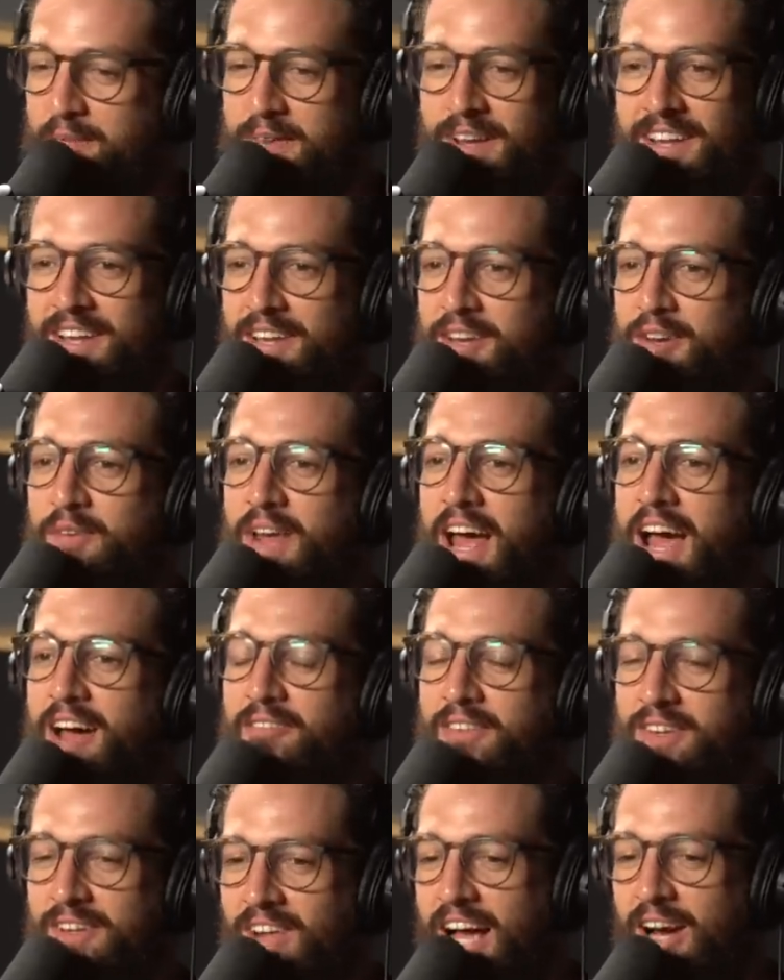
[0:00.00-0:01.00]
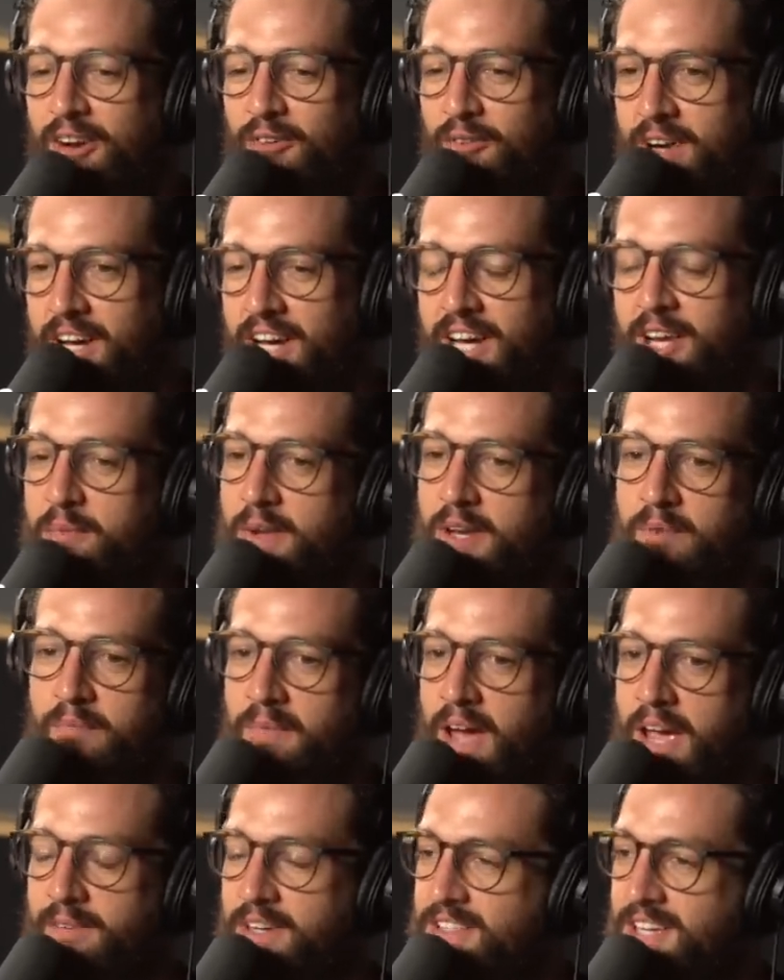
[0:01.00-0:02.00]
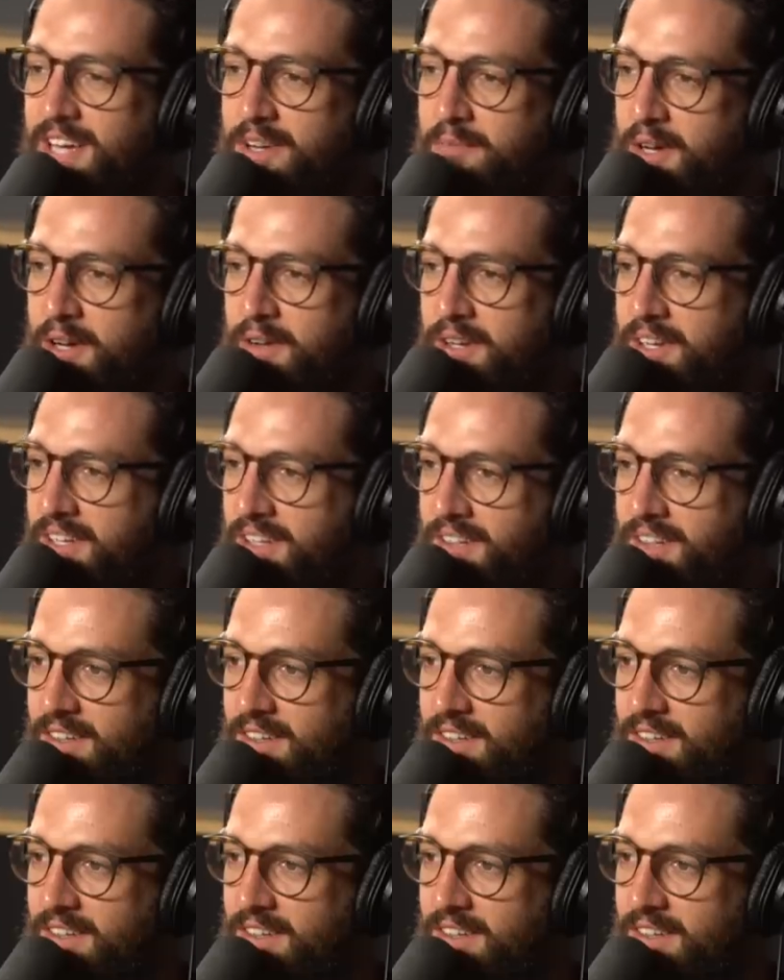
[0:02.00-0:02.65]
You'd have to, like, it'd be maybe 10 million.